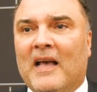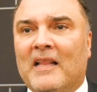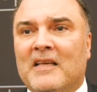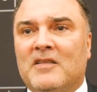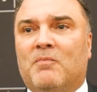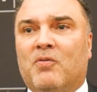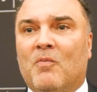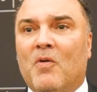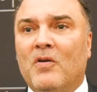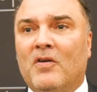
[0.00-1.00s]
And as a
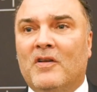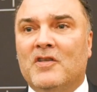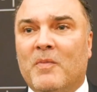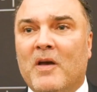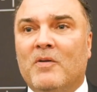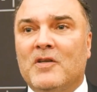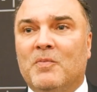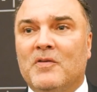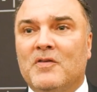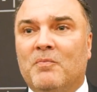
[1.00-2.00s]
promoter, it's my
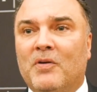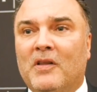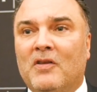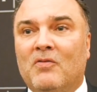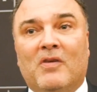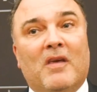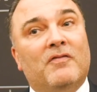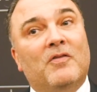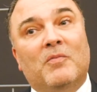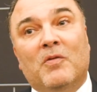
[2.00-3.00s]
responsibility to
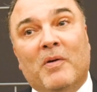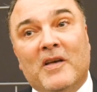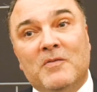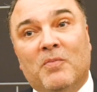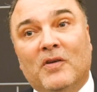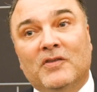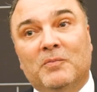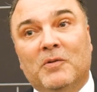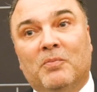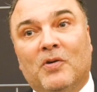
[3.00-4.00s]
give them the best
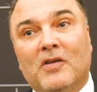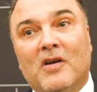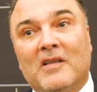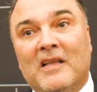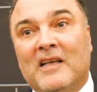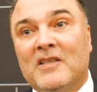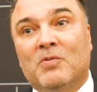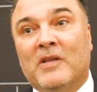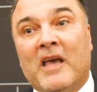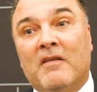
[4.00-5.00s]
possible product, and that's
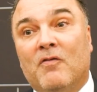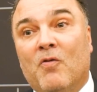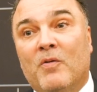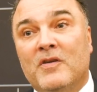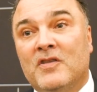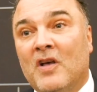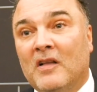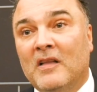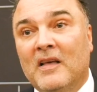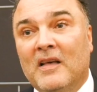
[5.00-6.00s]
what I have always
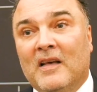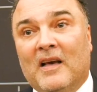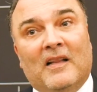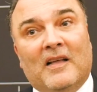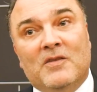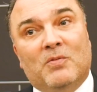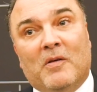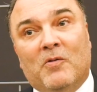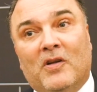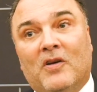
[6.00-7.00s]
done, and that's what
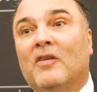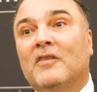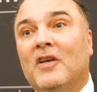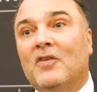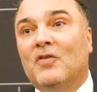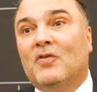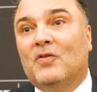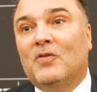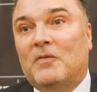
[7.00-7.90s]
I'm going to continue to do.